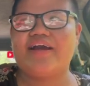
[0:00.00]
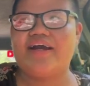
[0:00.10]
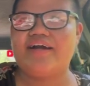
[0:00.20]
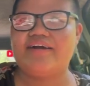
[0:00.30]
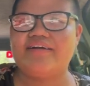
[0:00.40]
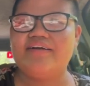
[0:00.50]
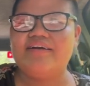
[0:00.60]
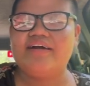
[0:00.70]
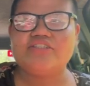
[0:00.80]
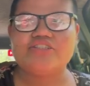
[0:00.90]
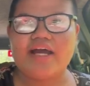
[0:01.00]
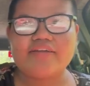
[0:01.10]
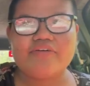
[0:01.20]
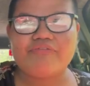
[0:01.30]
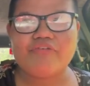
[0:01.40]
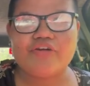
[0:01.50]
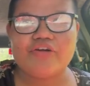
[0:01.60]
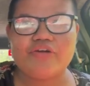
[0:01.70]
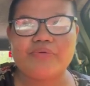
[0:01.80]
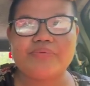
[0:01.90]
Uh, a shout out for
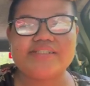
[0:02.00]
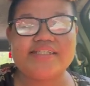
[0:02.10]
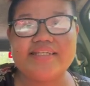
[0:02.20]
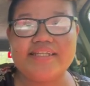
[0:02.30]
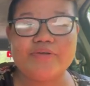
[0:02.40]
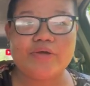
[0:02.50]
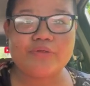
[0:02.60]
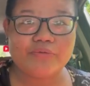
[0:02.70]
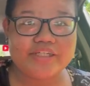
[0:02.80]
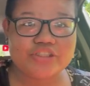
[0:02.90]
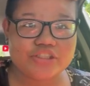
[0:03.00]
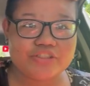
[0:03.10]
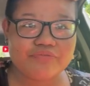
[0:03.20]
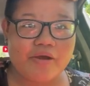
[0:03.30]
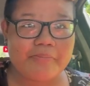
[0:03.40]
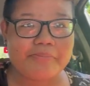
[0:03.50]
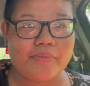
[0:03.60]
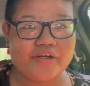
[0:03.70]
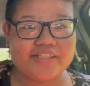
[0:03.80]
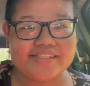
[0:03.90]
her recently graduation from
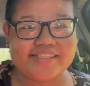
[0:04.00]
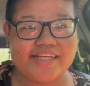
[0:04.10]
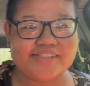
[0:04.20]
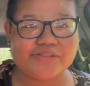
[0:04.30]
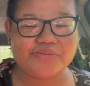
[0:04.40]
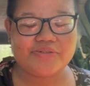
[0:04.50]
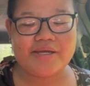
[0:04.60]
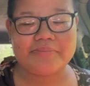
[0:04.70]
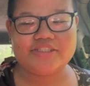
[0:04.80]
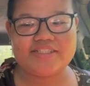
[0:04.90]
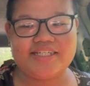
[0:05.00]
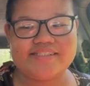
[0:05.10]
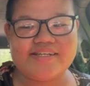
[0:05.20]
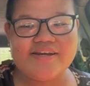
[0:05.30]
Marianas High School MHS.